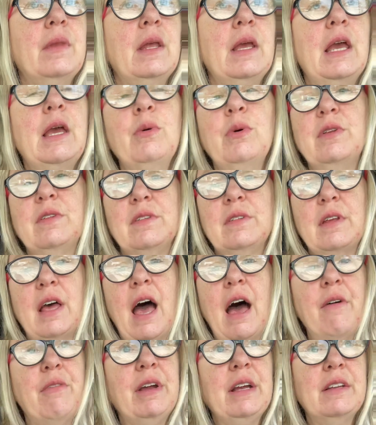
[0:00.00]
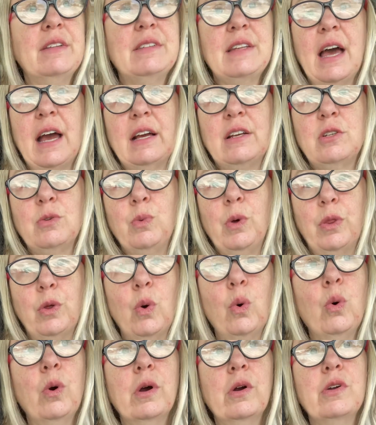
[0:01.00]
he was having sex with
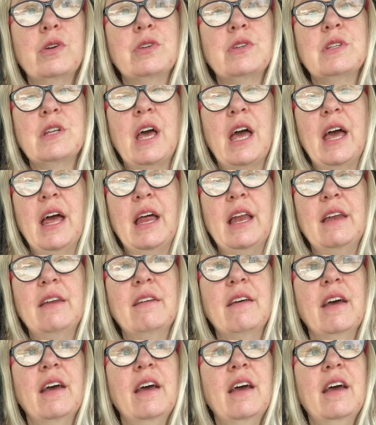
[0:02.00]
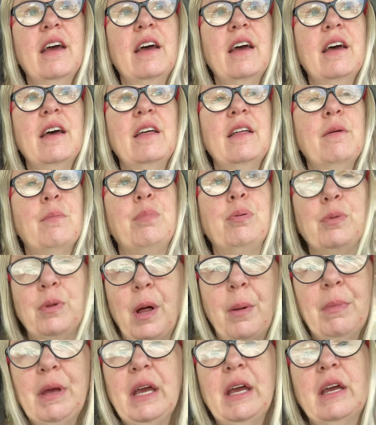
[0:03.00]
whores and
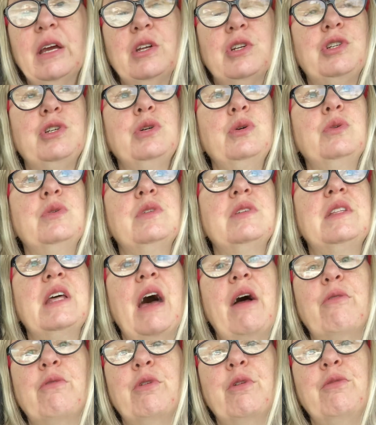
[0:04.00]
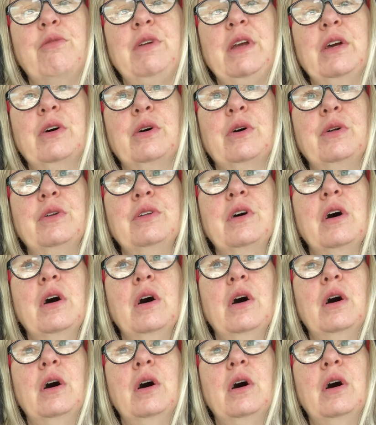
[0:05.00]
plumbing issues that revealed,